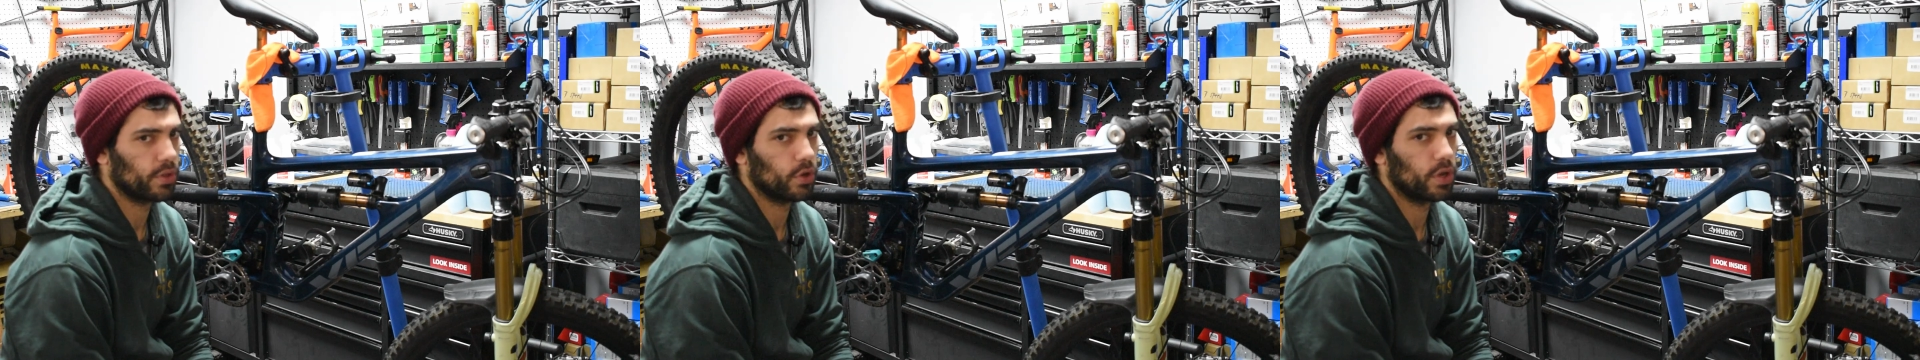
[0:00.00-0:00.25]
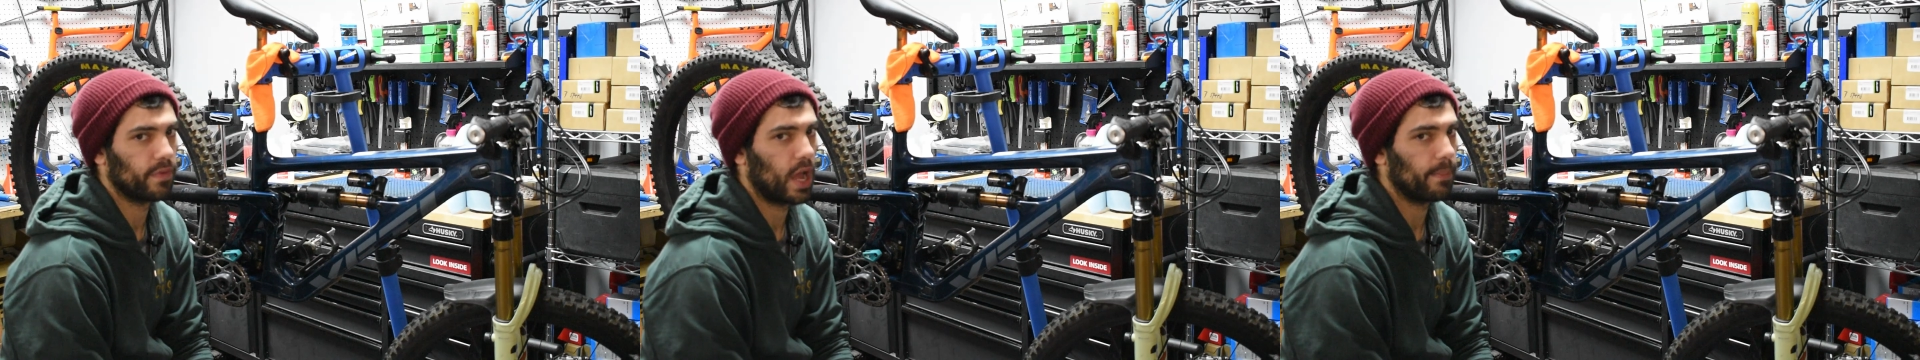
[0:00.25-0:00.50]

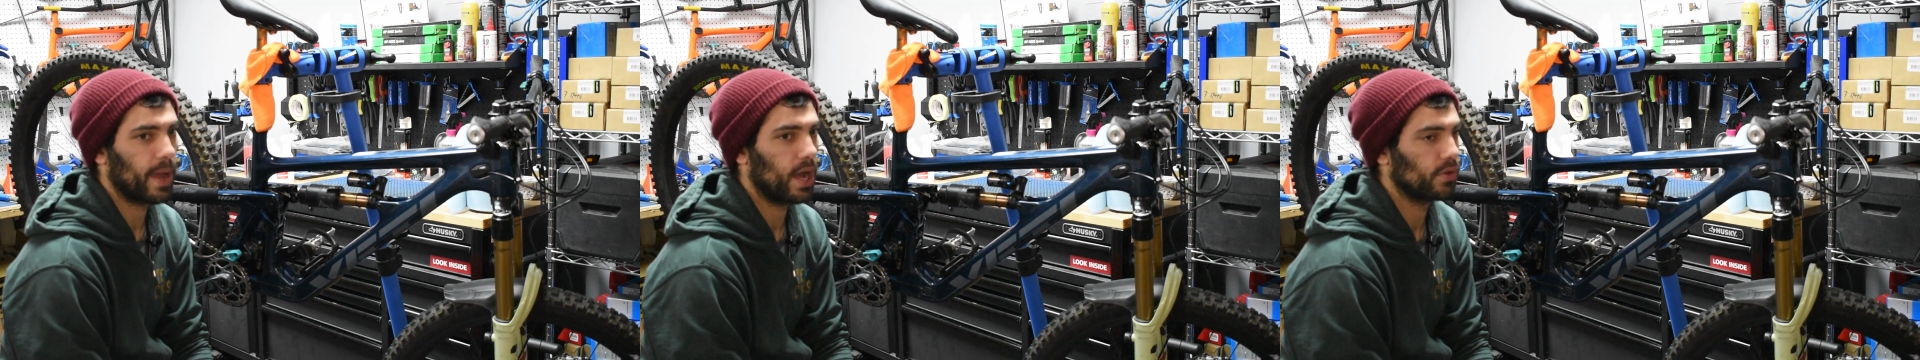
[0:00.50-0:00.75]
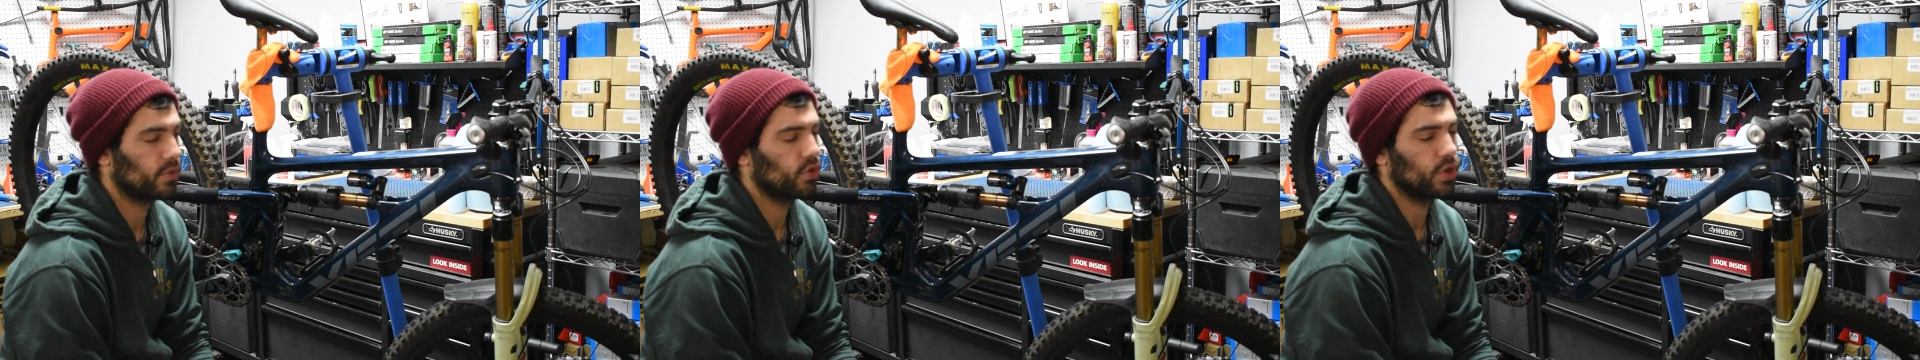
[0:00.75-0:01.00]
35
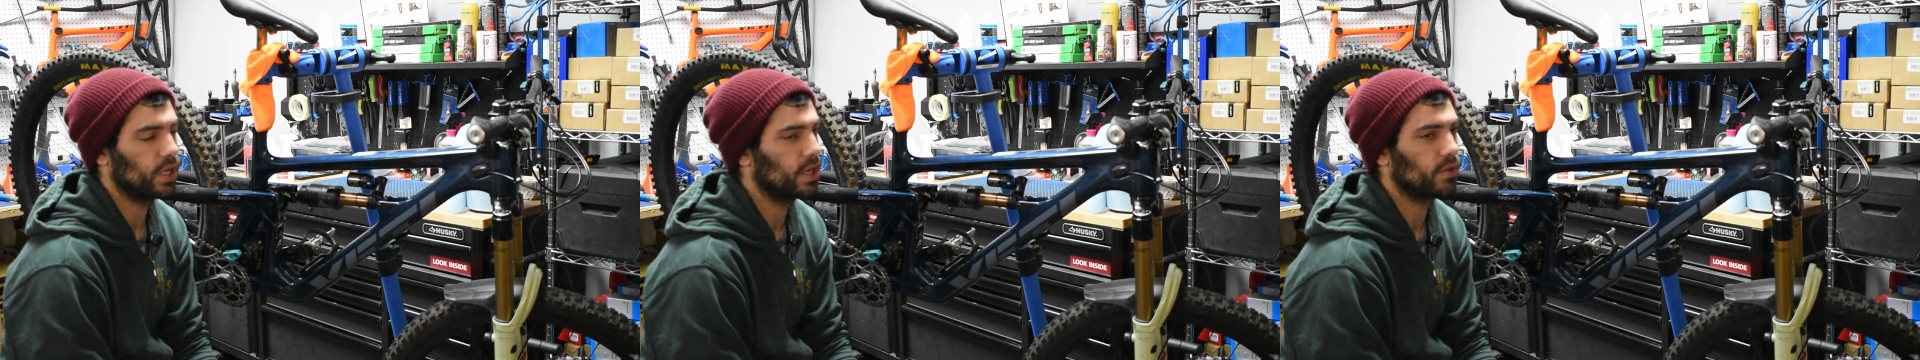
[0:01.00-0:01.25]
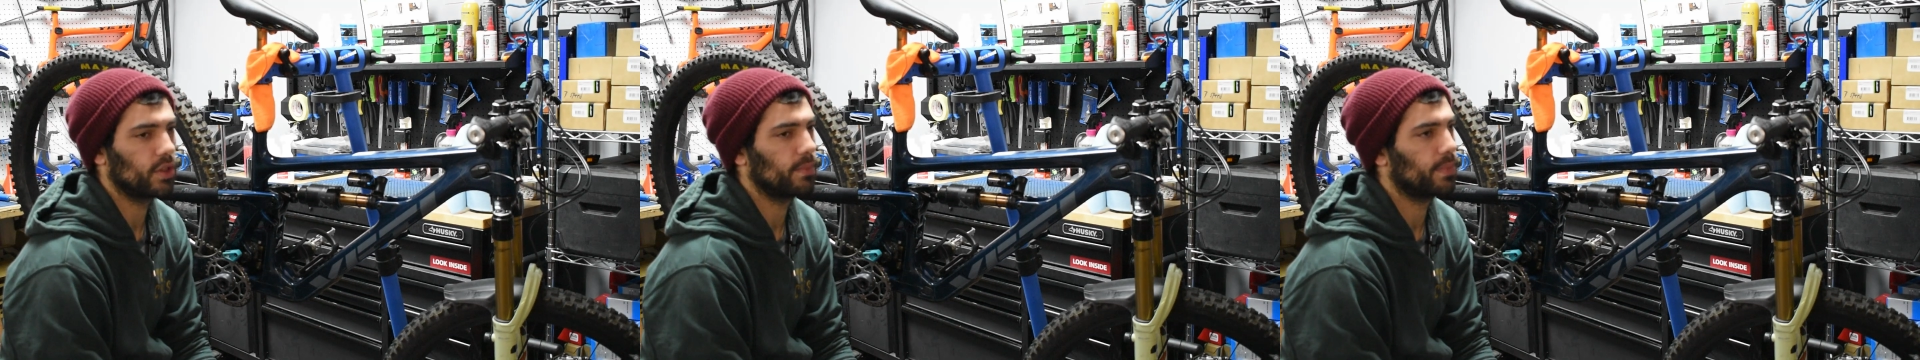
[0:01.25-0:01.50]
pounds. You could
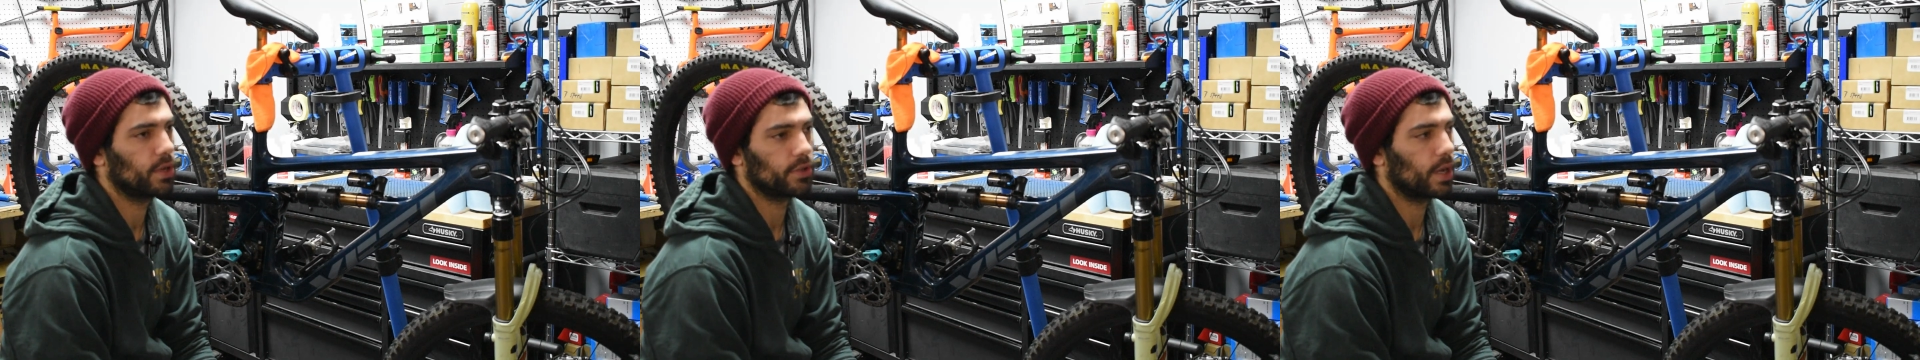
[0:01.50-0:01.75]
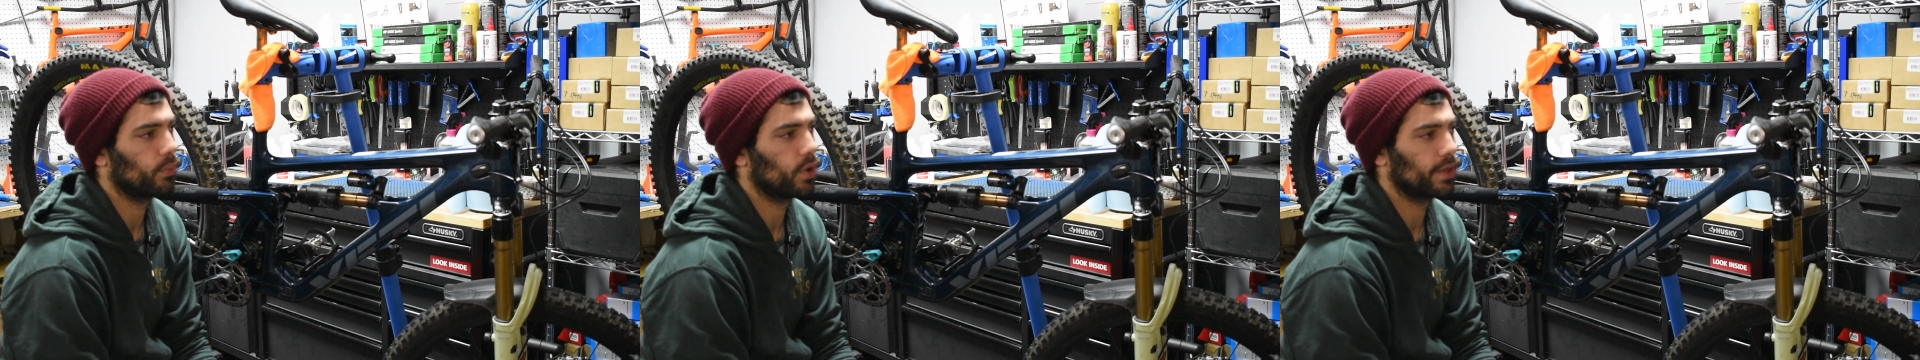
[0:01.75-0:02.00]
easily build
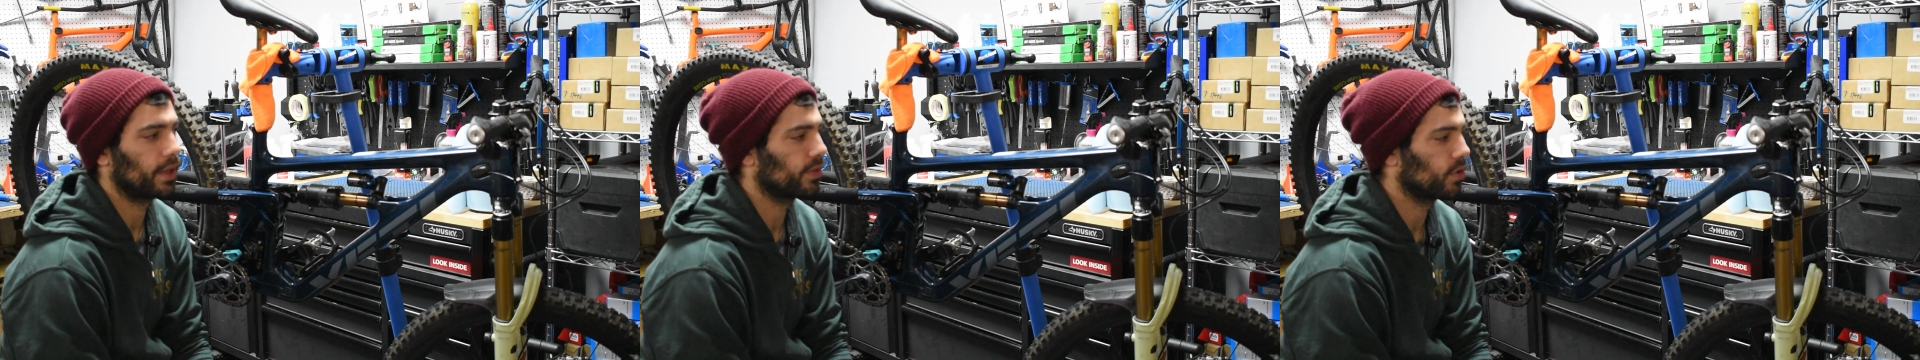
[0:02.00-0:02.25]
up one that's